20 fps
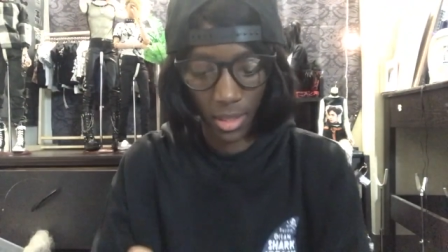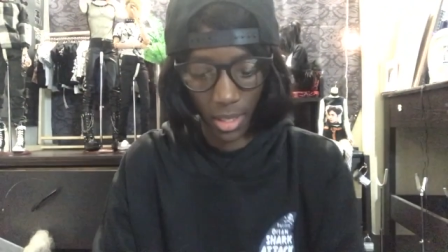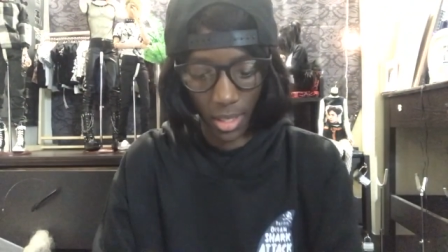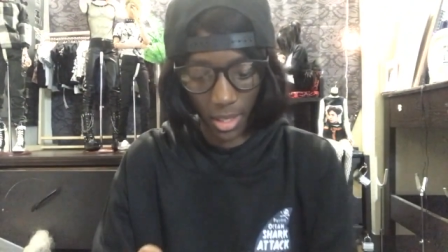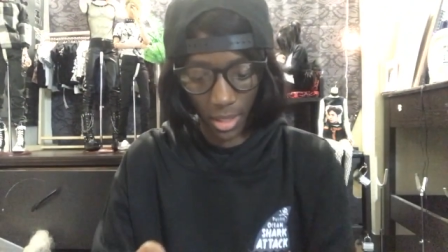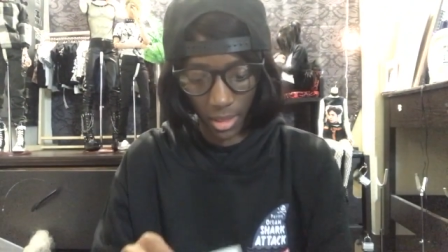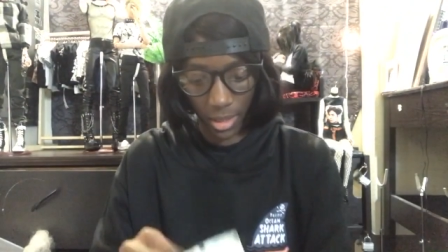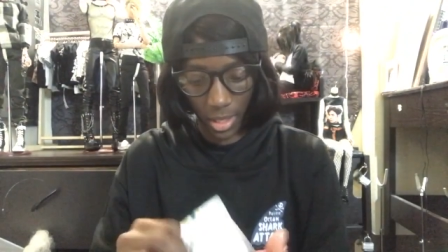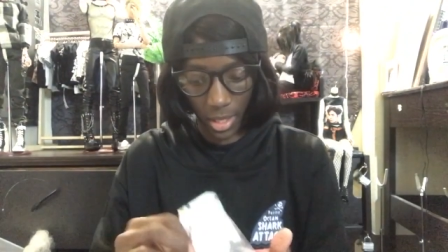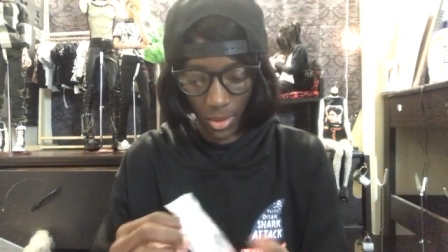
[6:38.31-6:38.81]

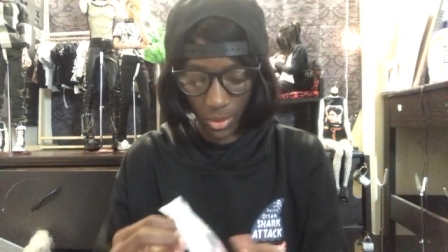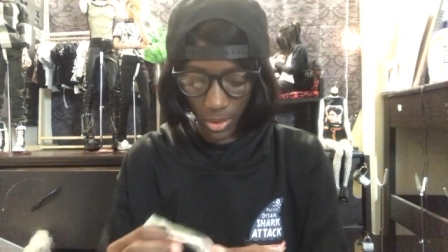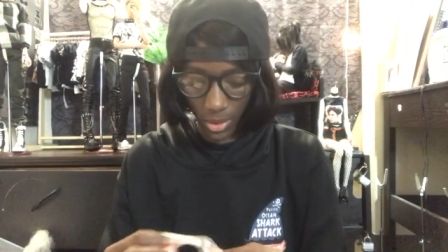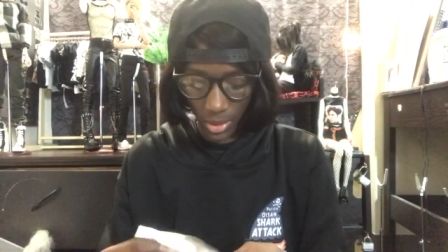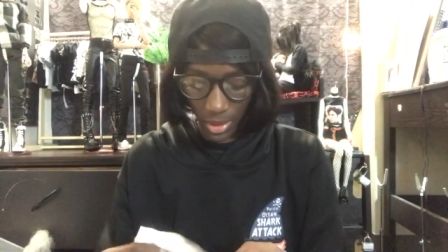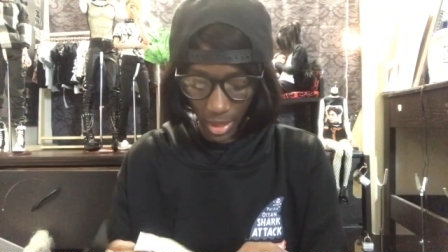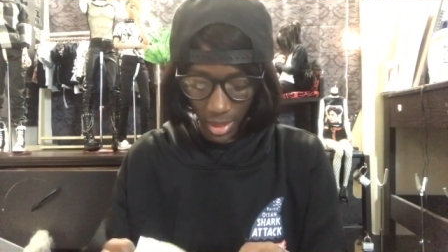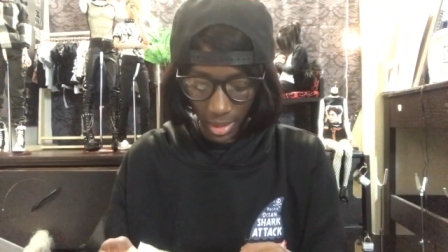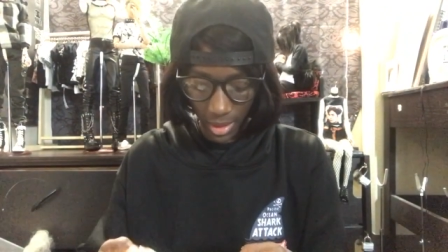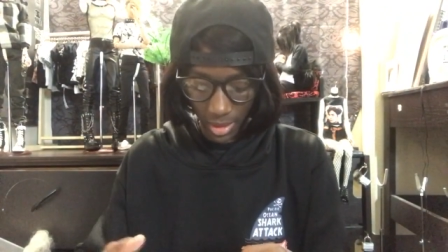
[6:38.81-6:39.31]
And cute little
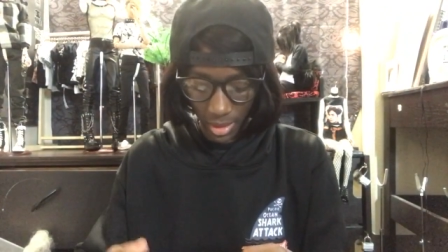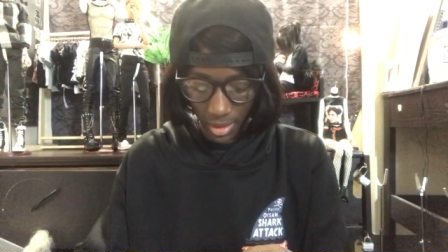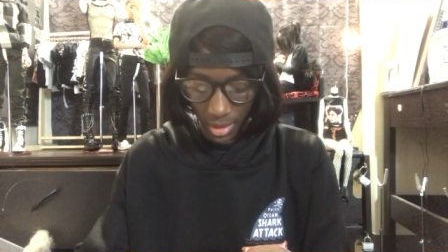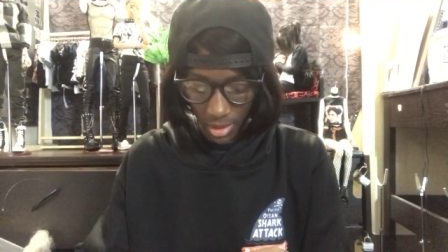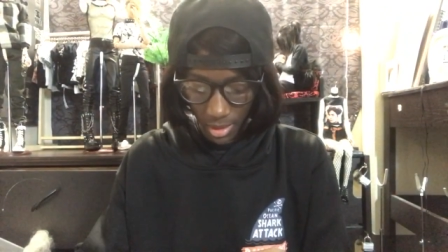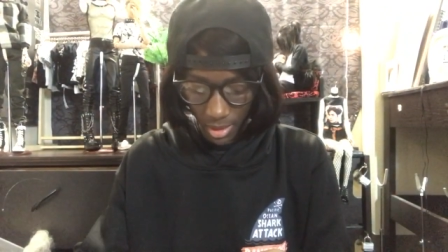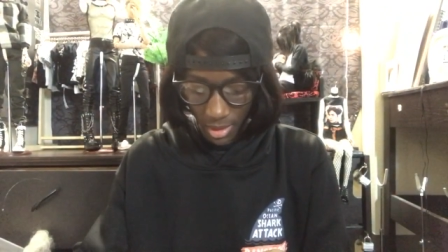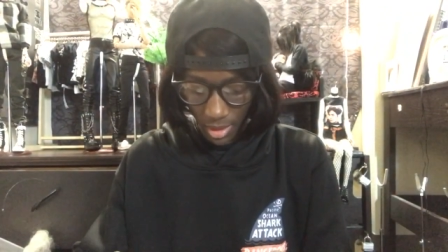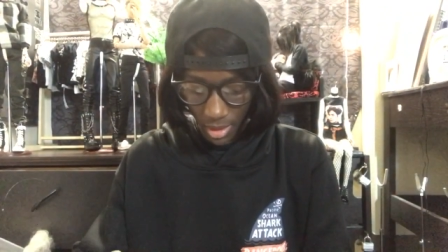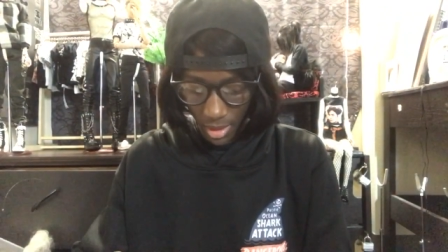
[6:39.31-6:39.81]

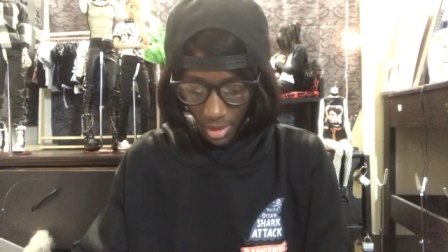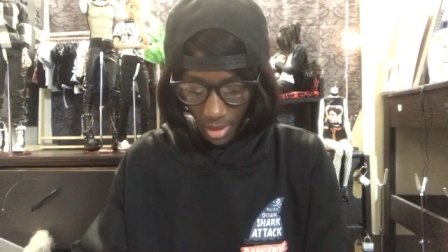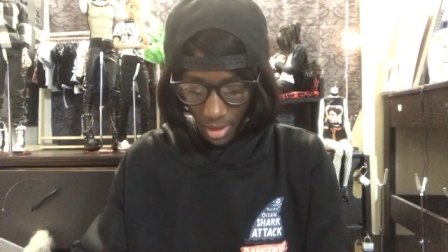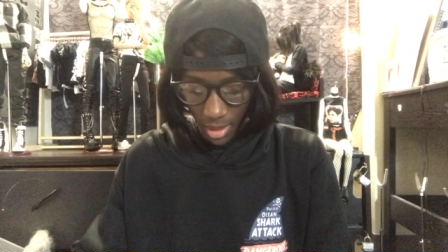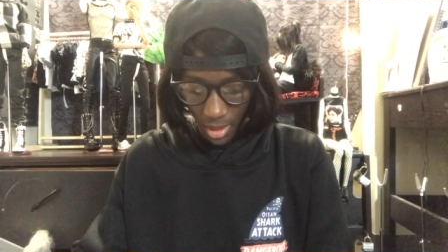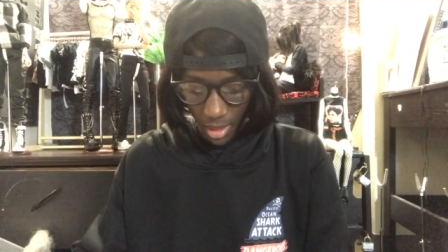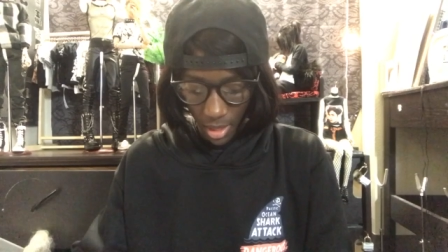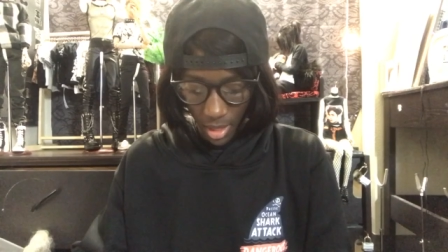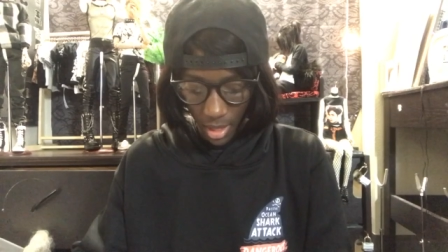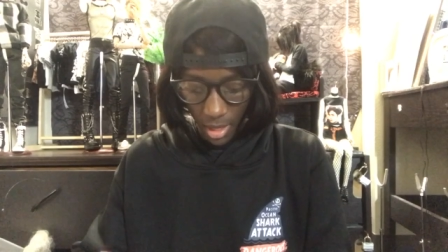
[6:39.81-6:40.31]
kittens.
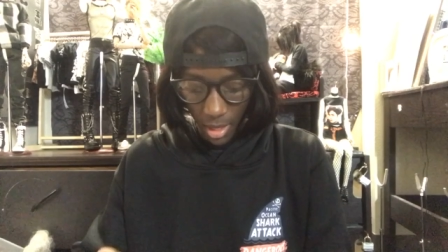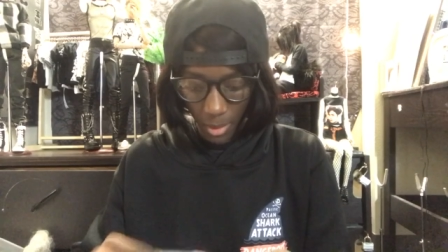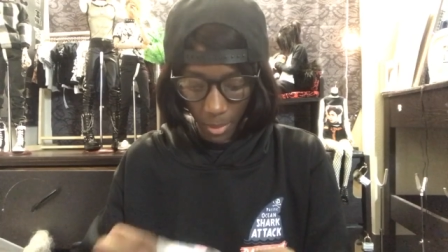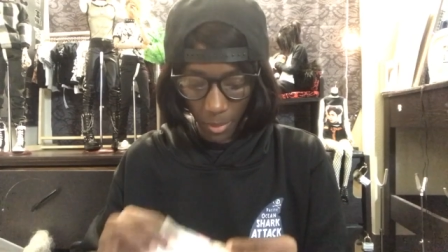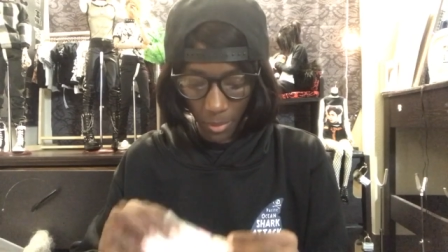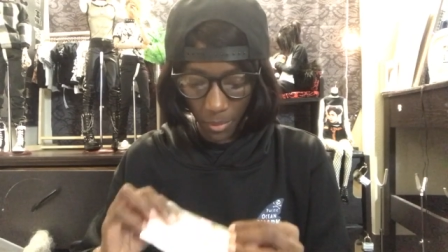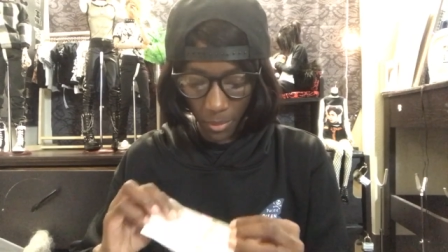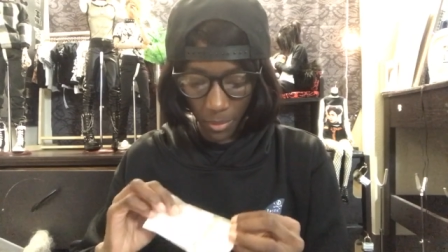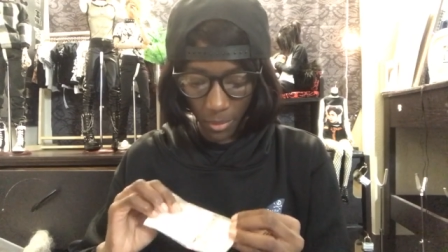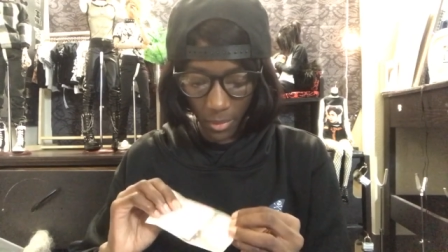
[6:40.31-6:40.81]
Um,
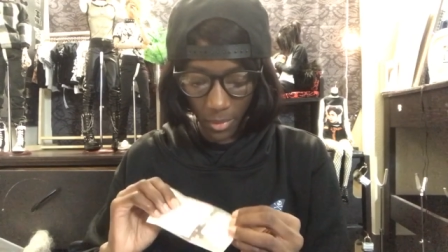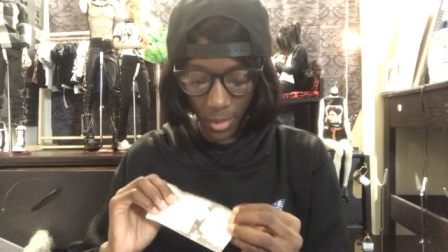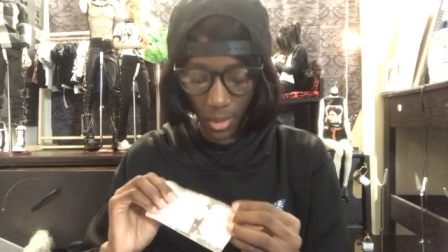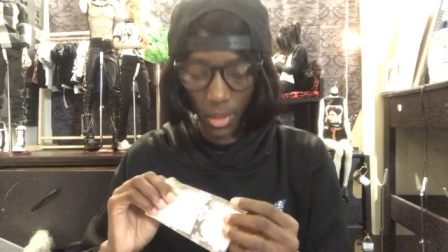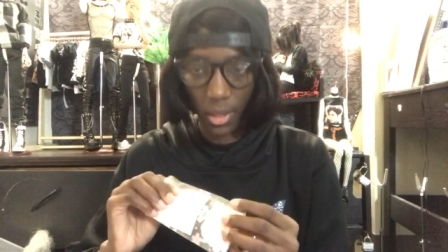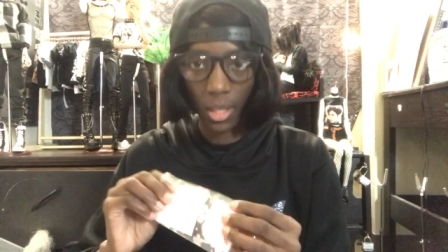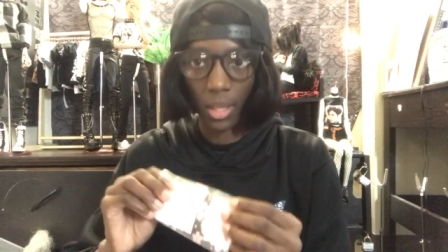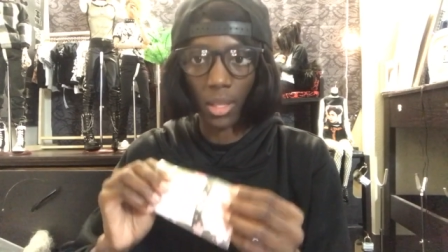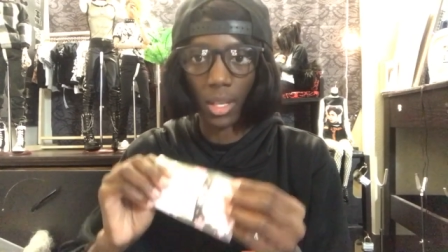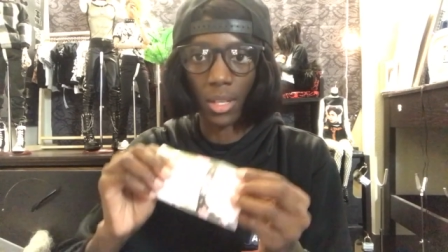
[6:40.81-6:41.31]

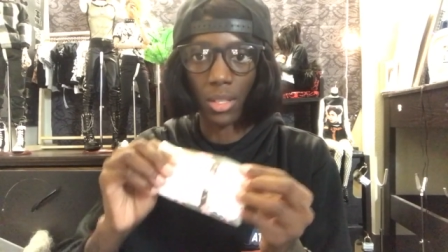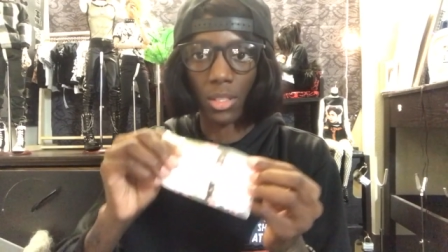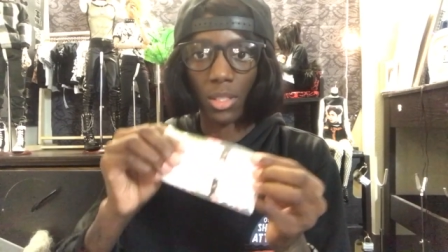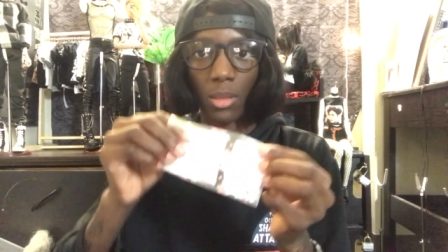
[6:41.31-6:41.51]
there's